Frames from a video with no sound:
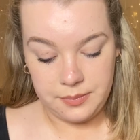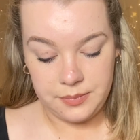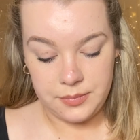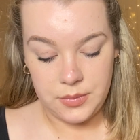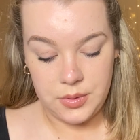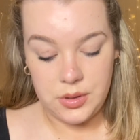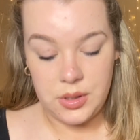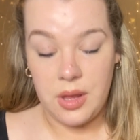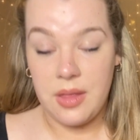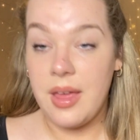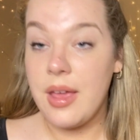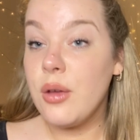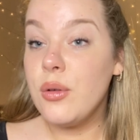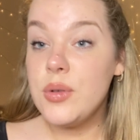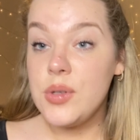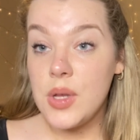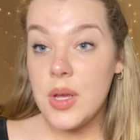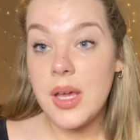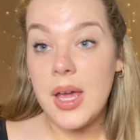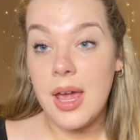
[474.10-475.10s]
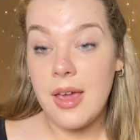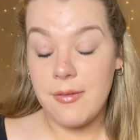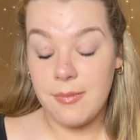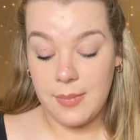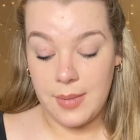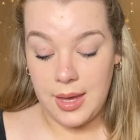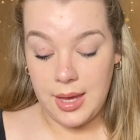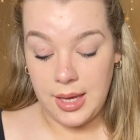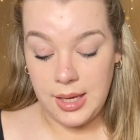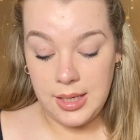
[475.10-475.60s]
So they also gave
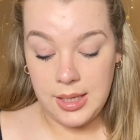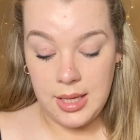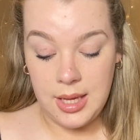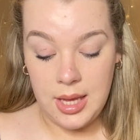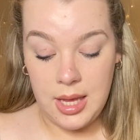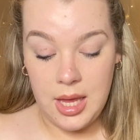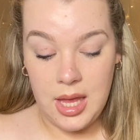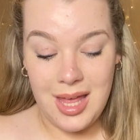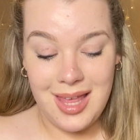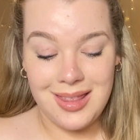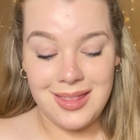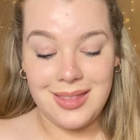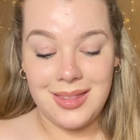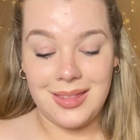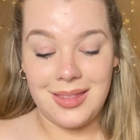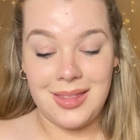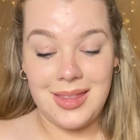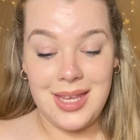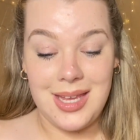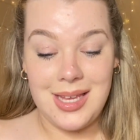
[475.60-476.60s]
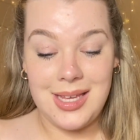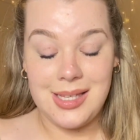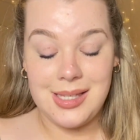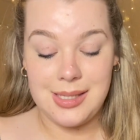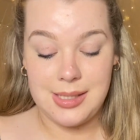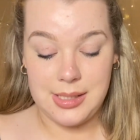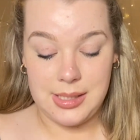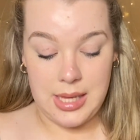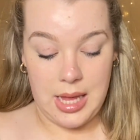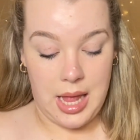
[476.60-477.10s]
me
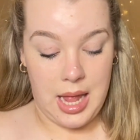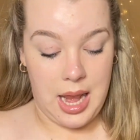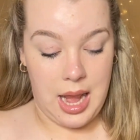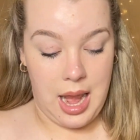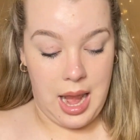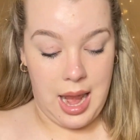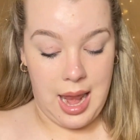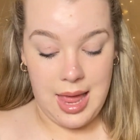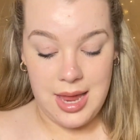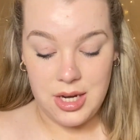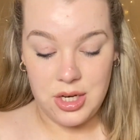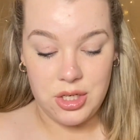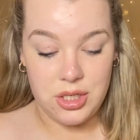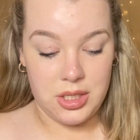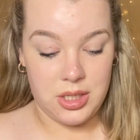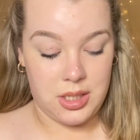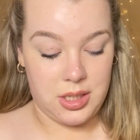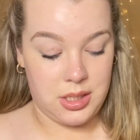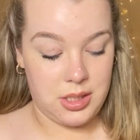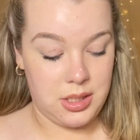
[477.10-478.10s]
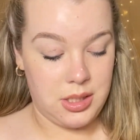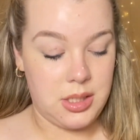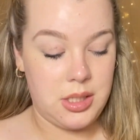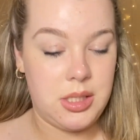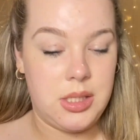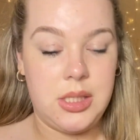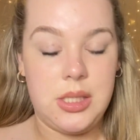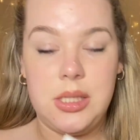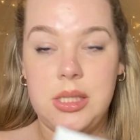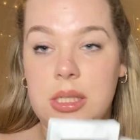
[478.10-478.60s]
these
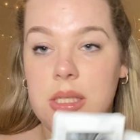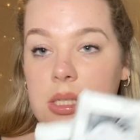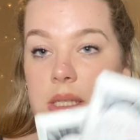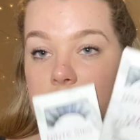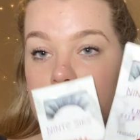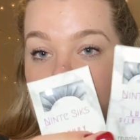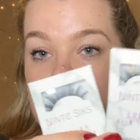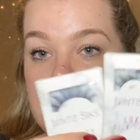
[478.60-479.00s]
lashes.